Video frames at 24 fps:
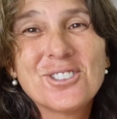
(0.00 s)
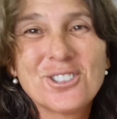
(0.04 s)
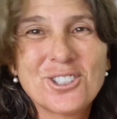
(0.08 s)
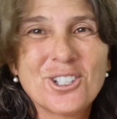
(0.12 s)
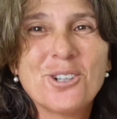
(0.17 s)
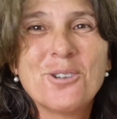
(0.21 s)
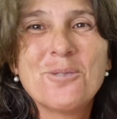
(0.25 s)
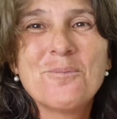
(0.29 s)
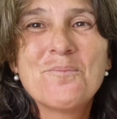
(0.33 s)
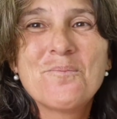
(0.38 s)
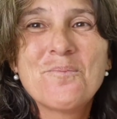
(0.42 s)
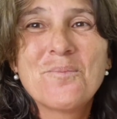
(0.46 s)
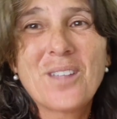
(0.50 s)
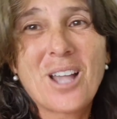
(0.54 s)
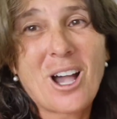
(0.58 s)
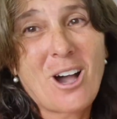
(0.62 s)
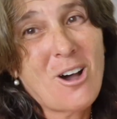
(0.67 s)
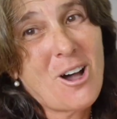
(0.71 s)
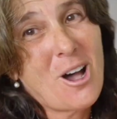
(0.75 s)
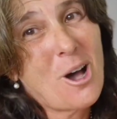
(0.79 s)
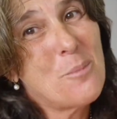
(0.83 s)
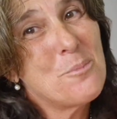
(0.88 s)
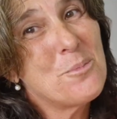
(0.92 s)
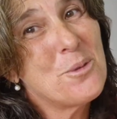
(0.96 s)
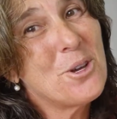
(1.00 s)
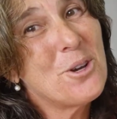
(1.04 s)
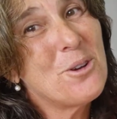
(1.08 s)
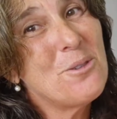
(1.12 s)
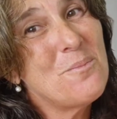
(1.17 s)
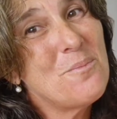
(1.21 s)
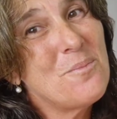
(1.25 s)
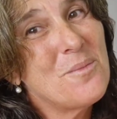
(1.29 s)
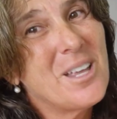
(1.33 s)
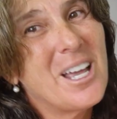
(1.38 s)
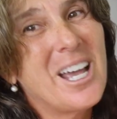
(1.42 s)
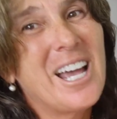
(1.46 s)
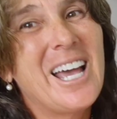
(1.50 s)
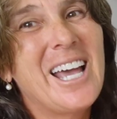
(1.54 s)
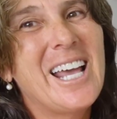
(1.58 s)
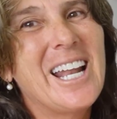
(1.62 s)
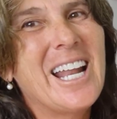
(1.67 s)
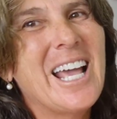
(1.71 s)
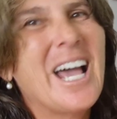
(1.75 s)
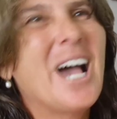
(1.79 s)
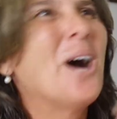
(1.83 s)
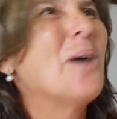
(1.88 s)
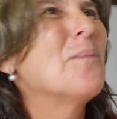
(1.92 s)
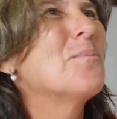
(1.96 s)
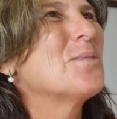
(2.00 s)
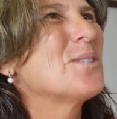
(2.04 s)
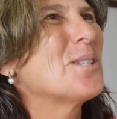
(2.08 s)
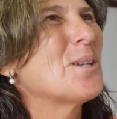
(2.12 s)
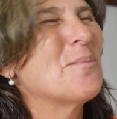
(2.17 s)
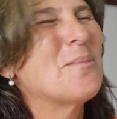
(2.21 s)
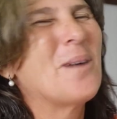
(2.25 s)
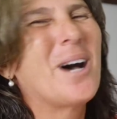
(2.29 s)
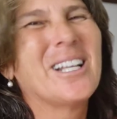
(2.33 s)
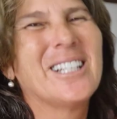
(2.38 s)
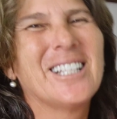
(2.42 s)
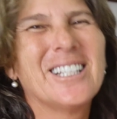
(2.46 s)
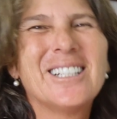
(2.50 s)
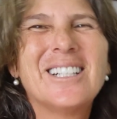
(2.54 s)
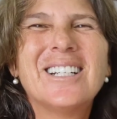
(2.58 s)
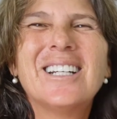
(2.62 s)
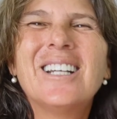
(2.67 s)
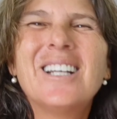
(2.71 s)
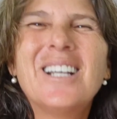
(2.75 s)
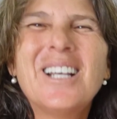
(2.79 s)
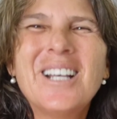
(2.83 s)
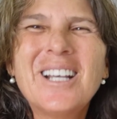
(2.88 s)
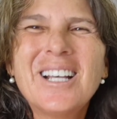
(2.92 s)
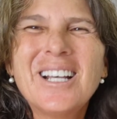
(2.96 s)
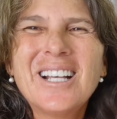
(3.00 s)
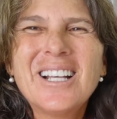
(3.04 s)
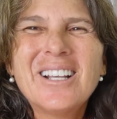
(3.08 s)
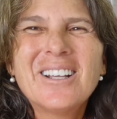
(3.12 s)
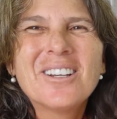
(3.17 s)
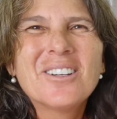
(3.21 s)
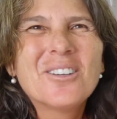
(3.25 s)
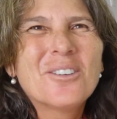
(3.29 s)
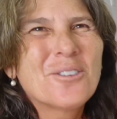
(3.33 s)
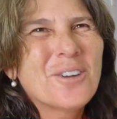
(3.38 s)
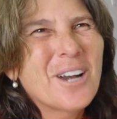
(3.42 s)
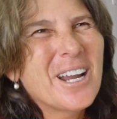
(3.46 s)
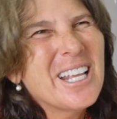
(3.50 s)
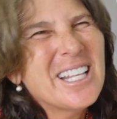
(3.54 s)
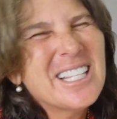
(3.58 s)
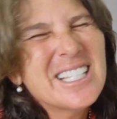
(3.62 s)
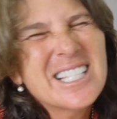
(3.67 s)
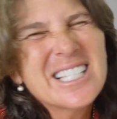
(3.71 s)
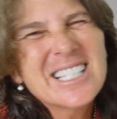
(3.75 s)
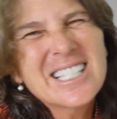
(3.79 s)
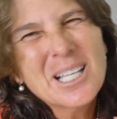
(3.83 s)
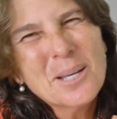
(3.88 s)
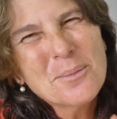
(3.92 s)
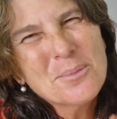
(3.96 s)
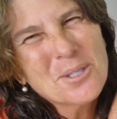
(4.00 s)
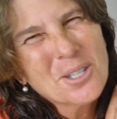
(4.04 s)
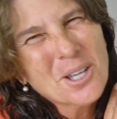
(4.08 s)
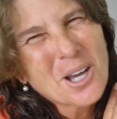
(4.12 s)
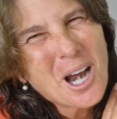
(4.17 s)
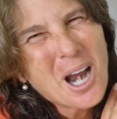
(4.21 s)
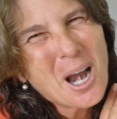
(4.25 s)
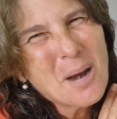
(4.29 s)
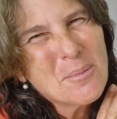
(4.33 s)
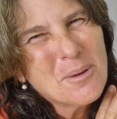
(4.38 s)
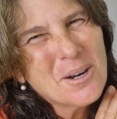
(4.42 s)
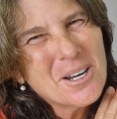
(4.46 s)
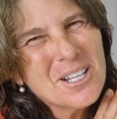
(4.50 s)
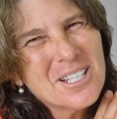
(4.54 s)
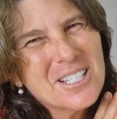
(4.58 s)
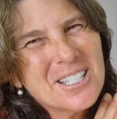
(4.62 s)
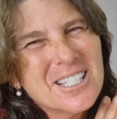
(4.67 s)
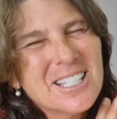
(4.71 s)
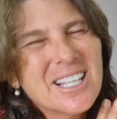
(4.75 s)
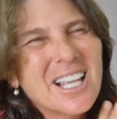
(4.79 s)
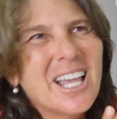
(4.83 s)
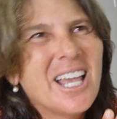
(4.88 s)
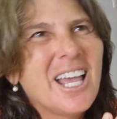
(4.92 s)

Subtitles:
So I'll help you and help some other great subscribers.